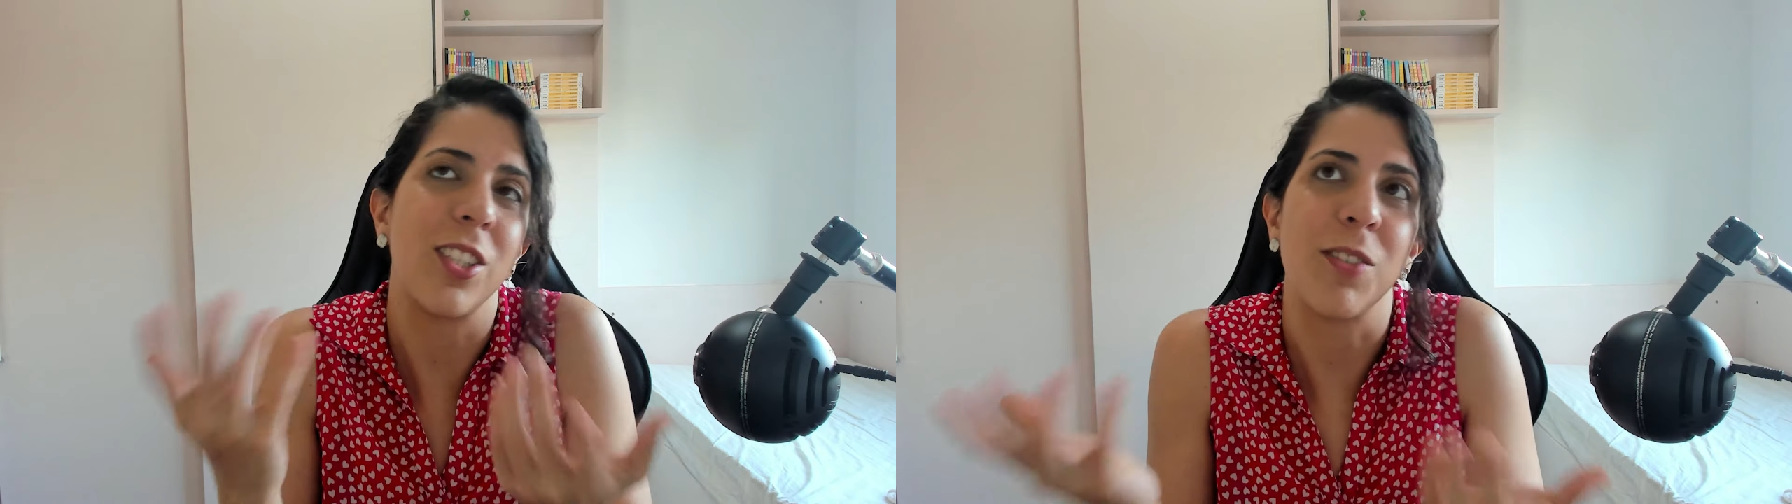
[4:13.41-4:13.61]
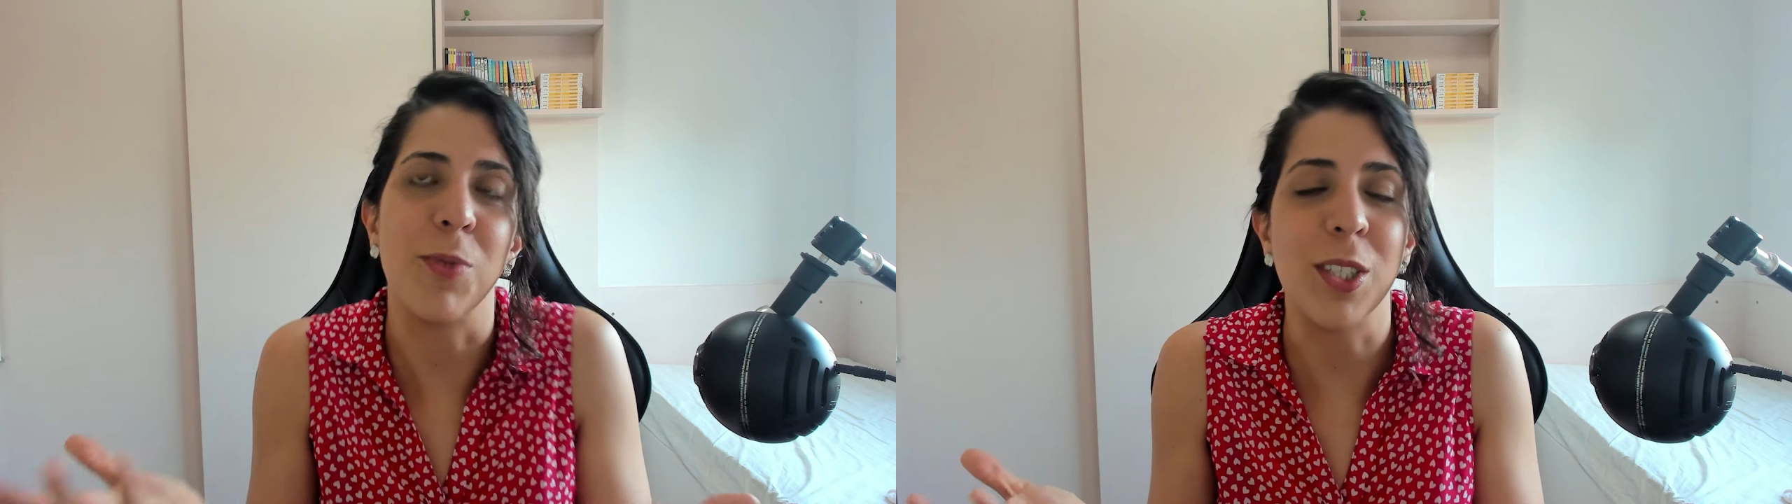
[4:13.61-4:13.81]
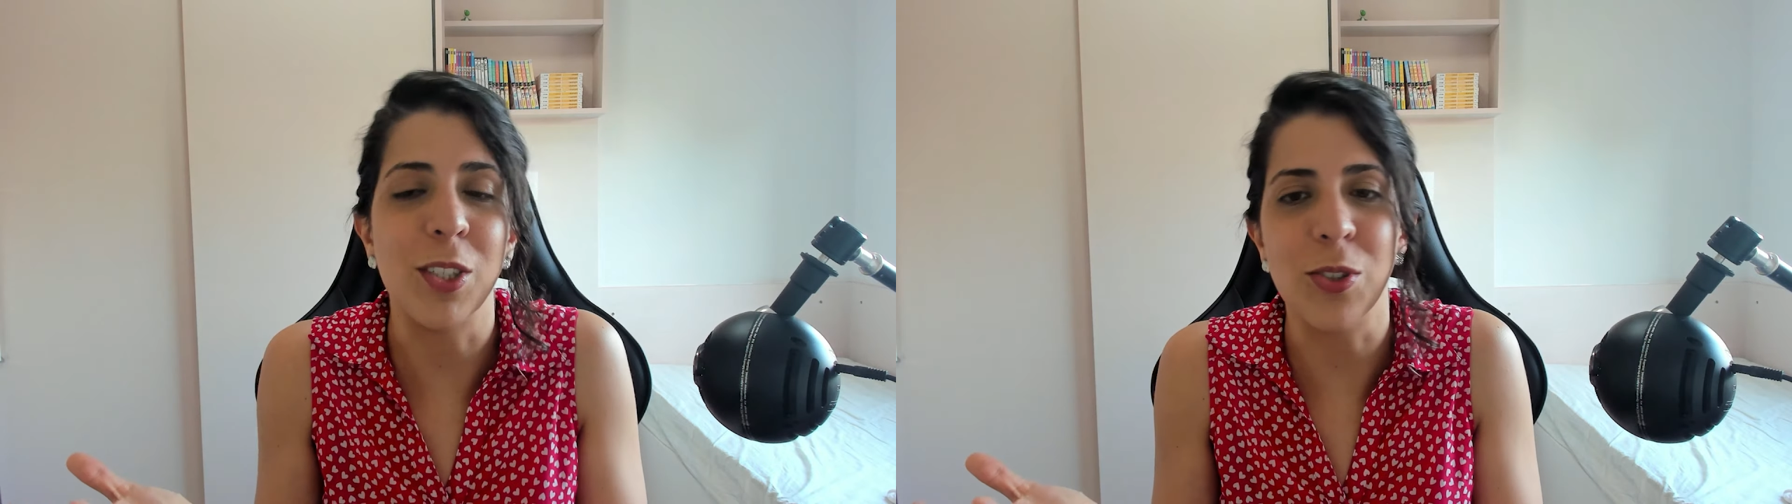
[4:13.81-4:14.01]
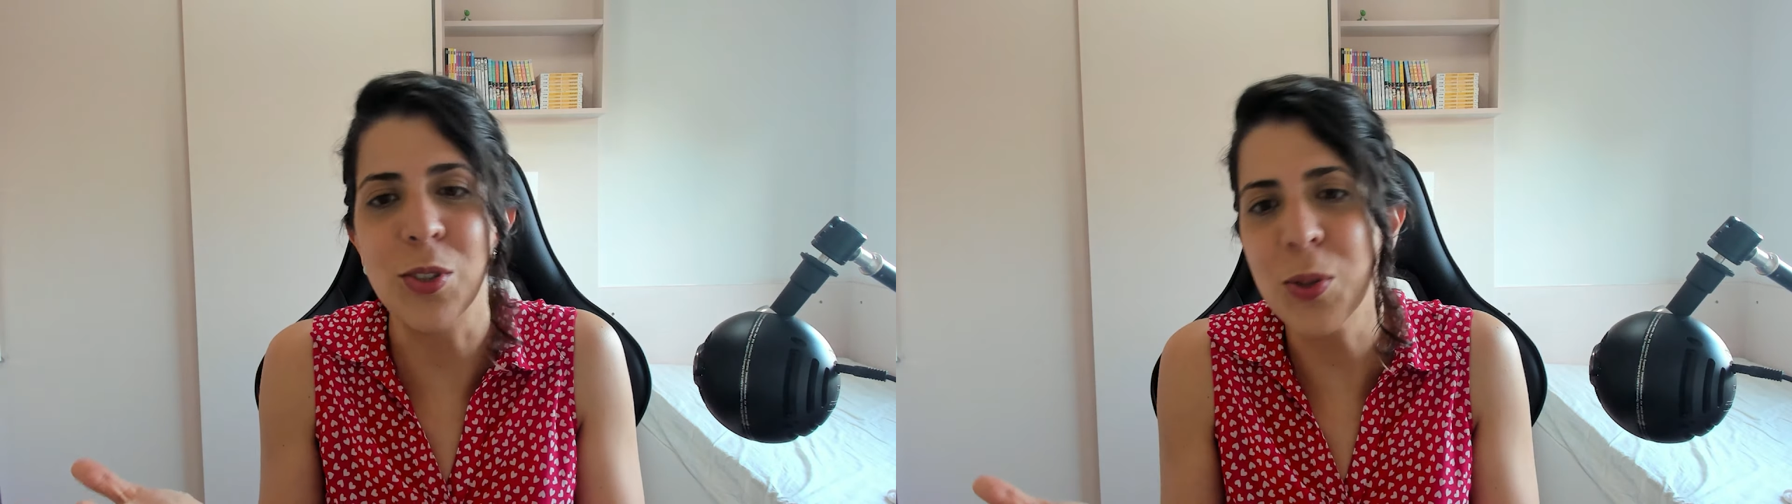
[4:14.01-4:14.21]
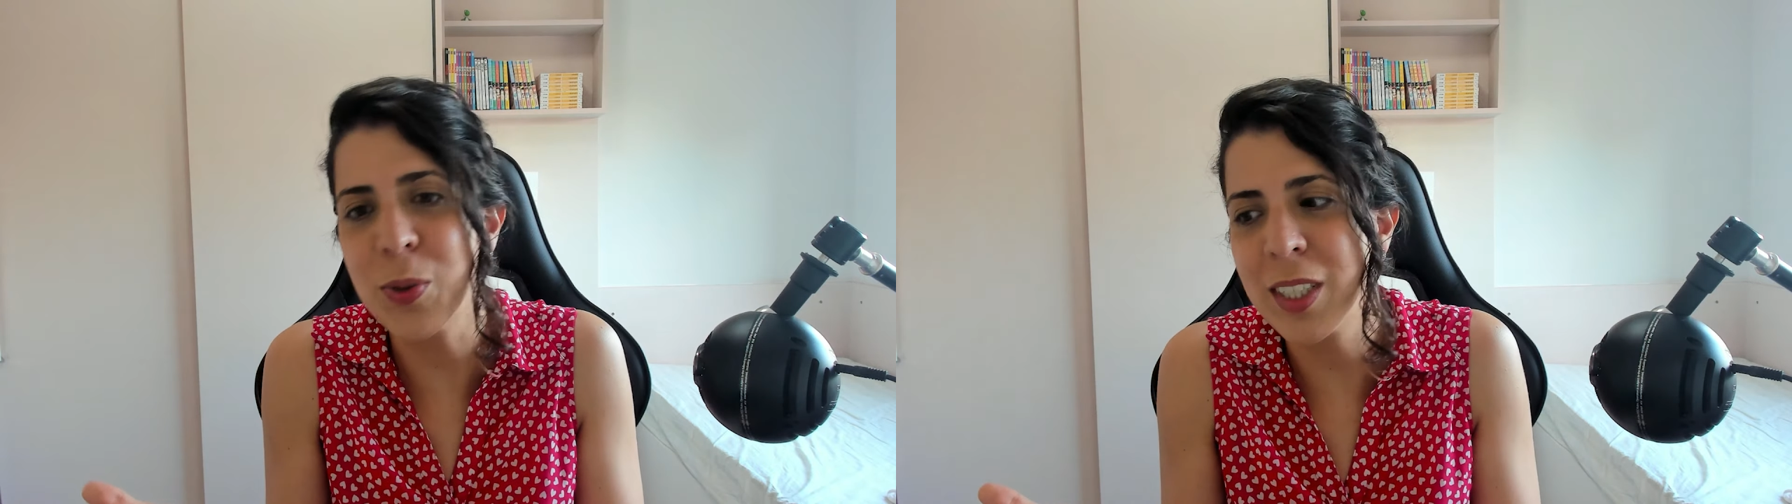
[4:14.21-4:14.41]
of ways to
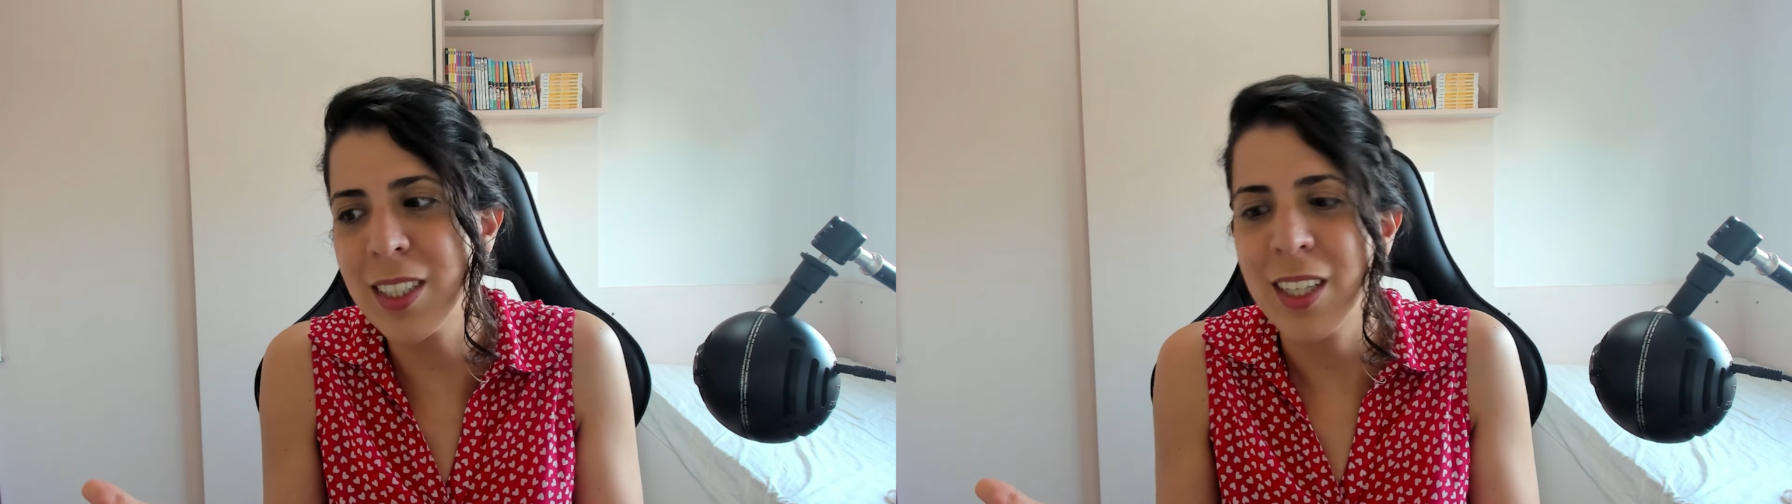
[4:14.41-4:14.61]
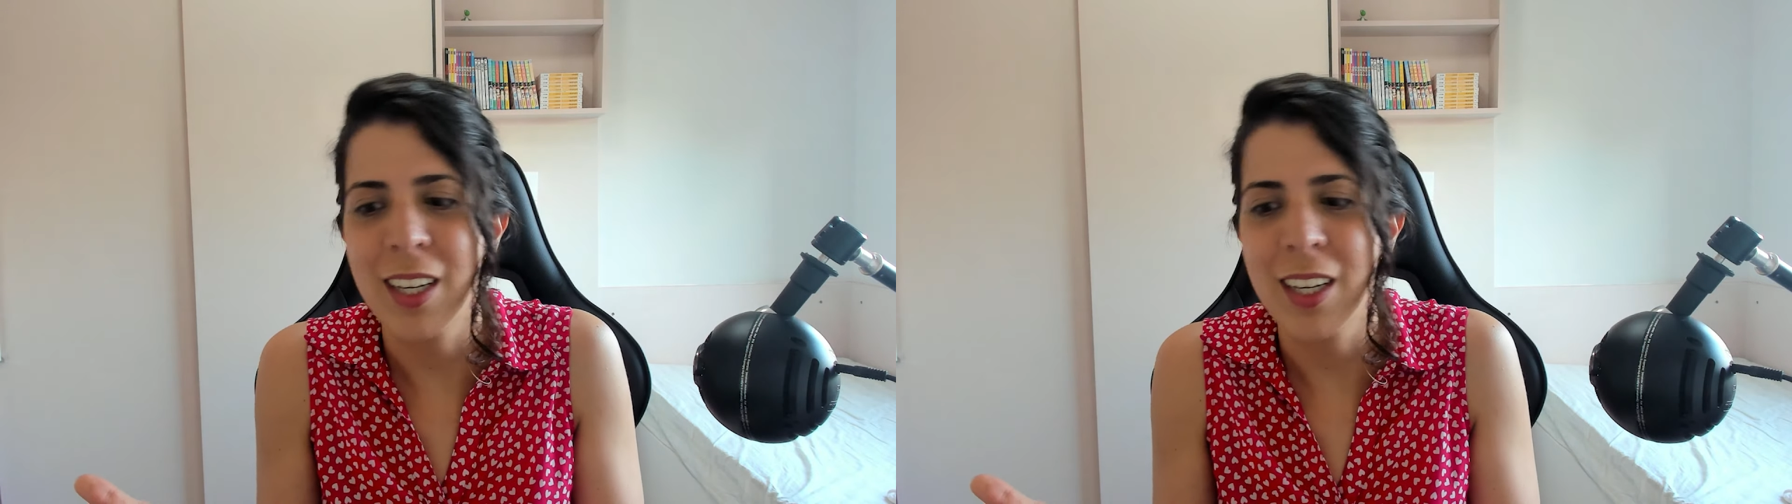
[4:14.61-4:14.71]
do it